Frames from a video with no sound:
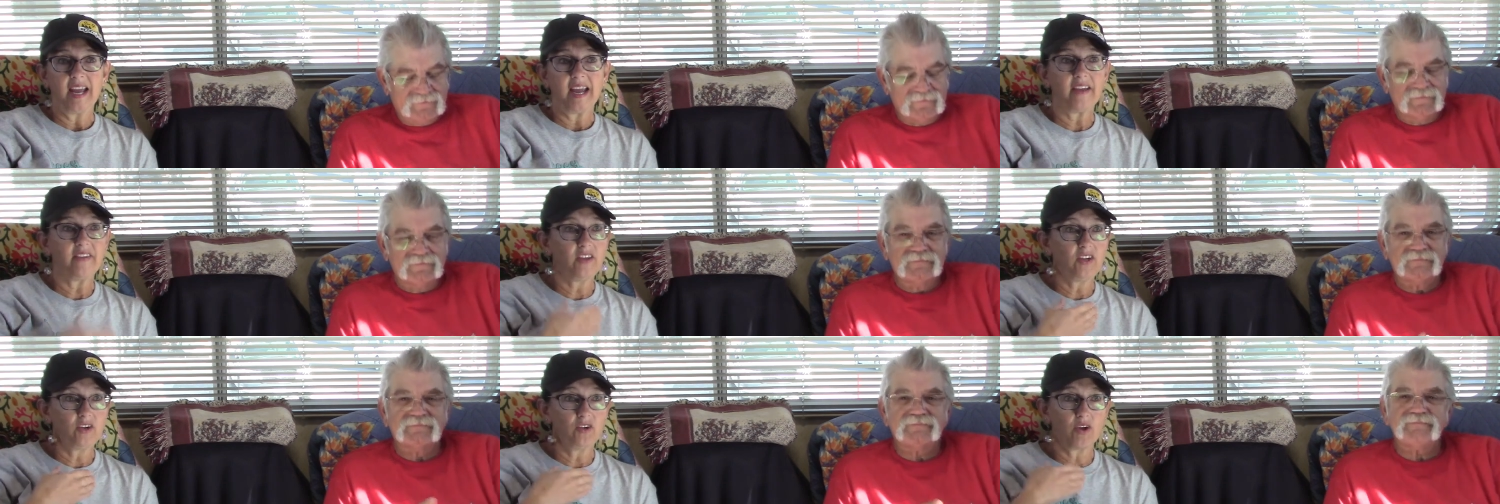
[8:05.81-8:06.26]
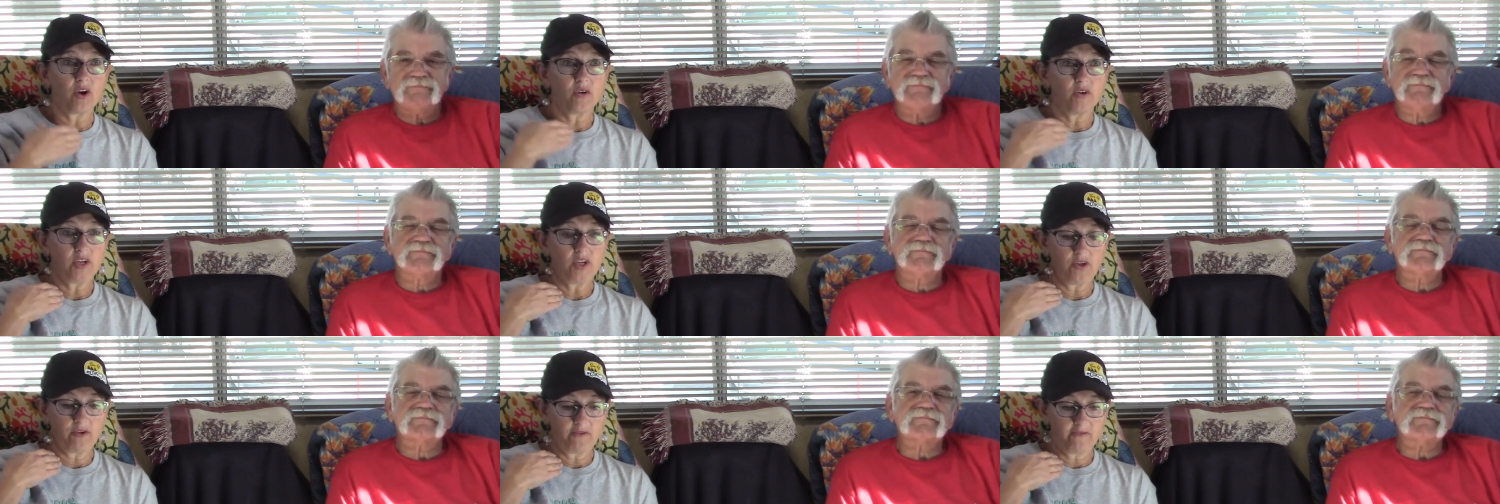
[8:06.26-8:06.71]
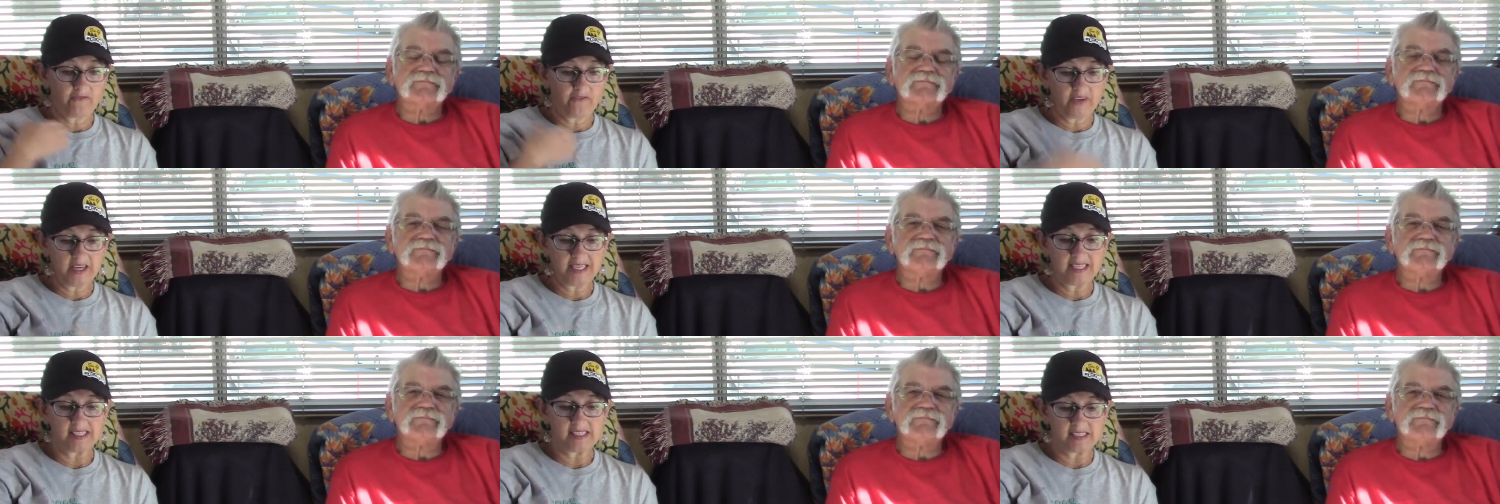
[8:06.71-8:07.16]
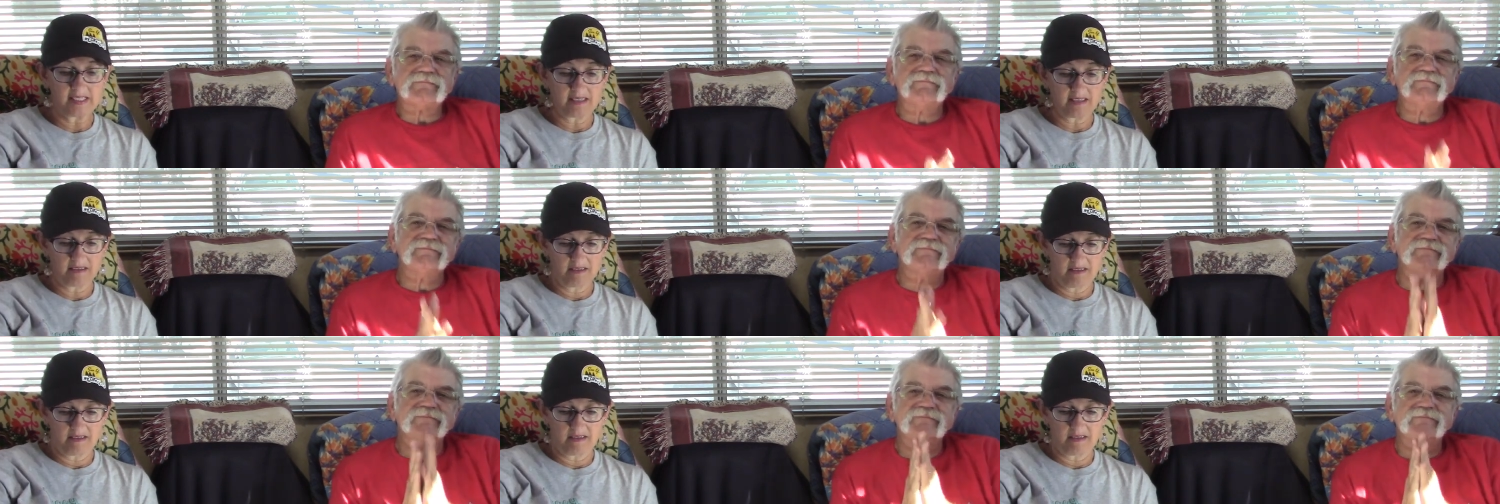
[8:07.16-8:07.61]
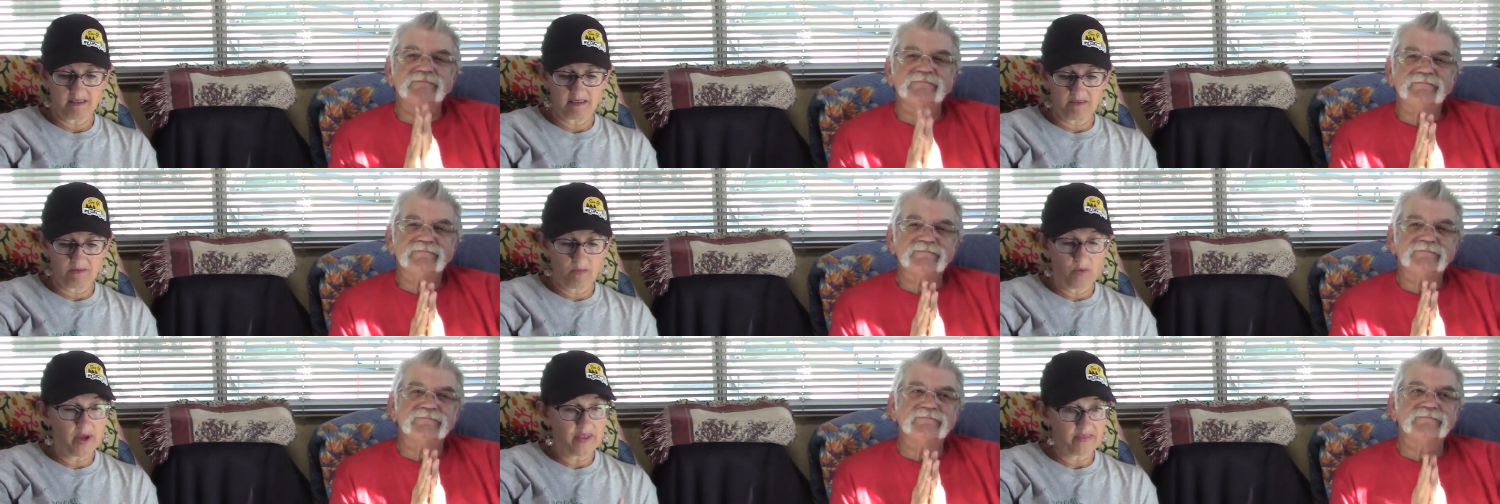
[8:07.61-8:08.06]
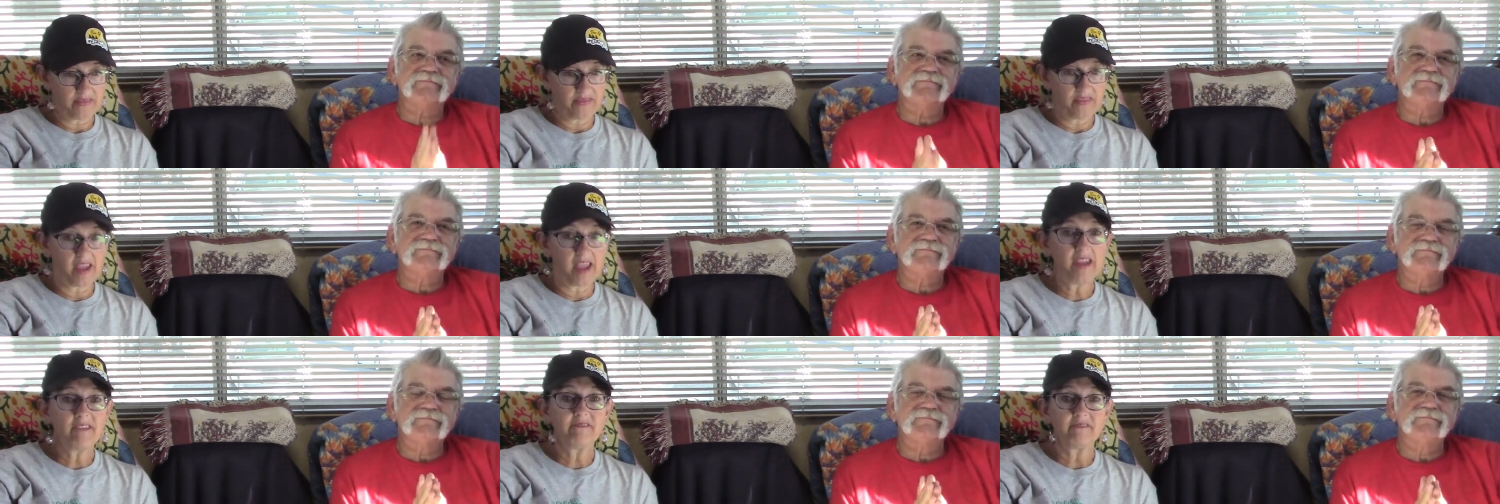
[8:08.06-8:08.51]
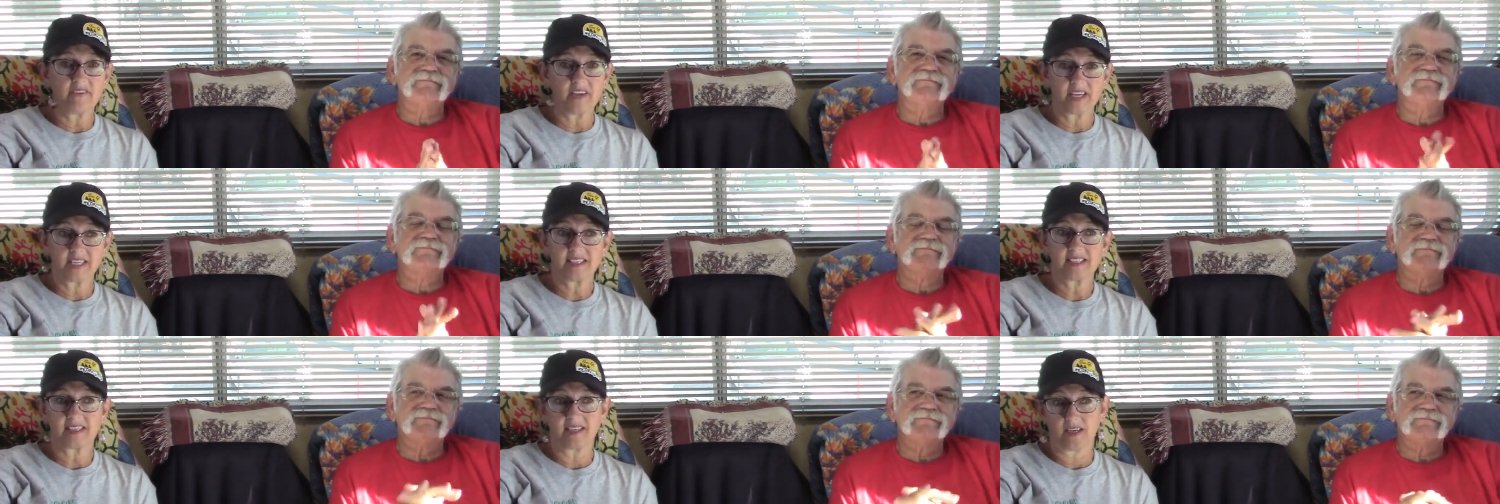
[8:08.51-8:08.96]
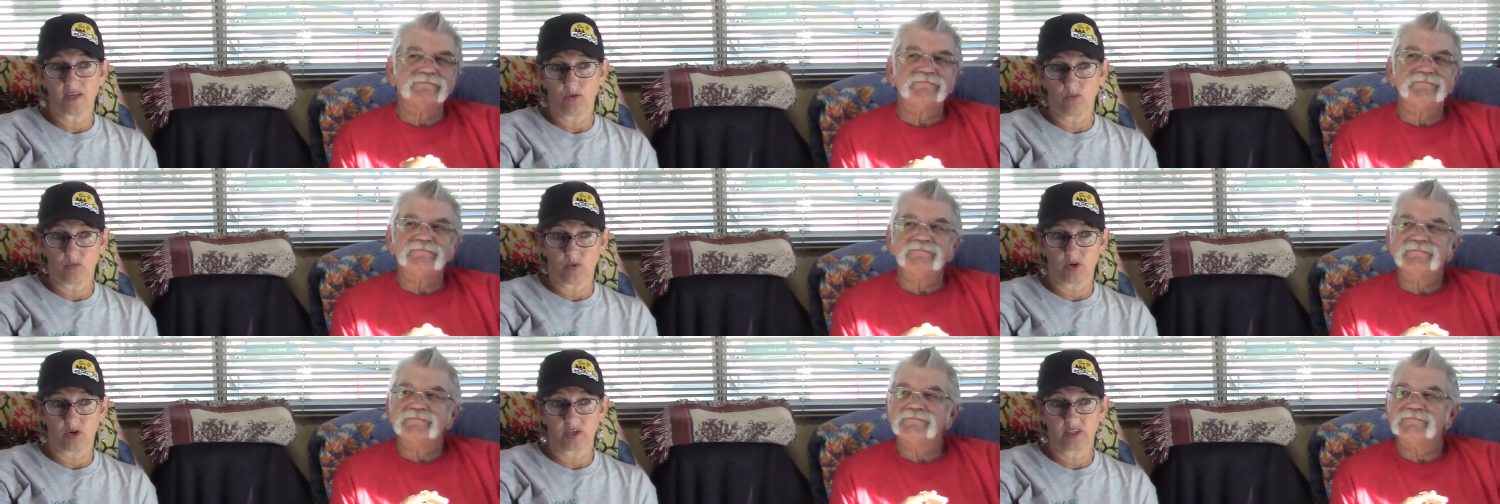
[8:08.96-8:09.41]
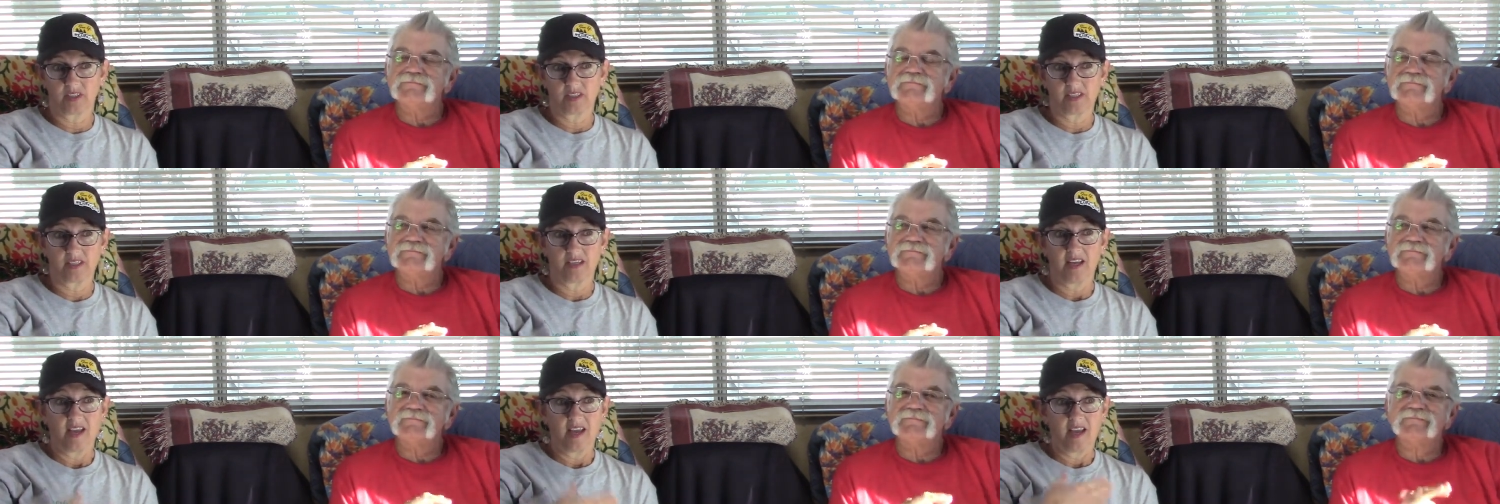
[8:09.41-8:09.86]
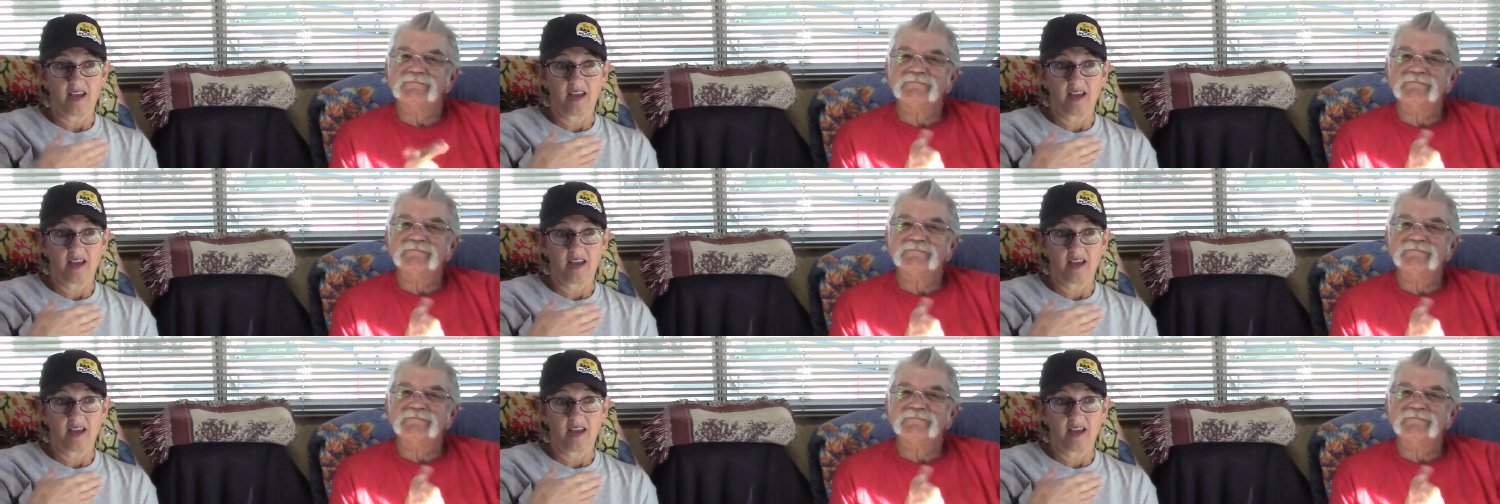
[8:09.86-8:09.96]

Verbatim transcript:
Speaker 1: and then you go and you fix what they fixed and it worked,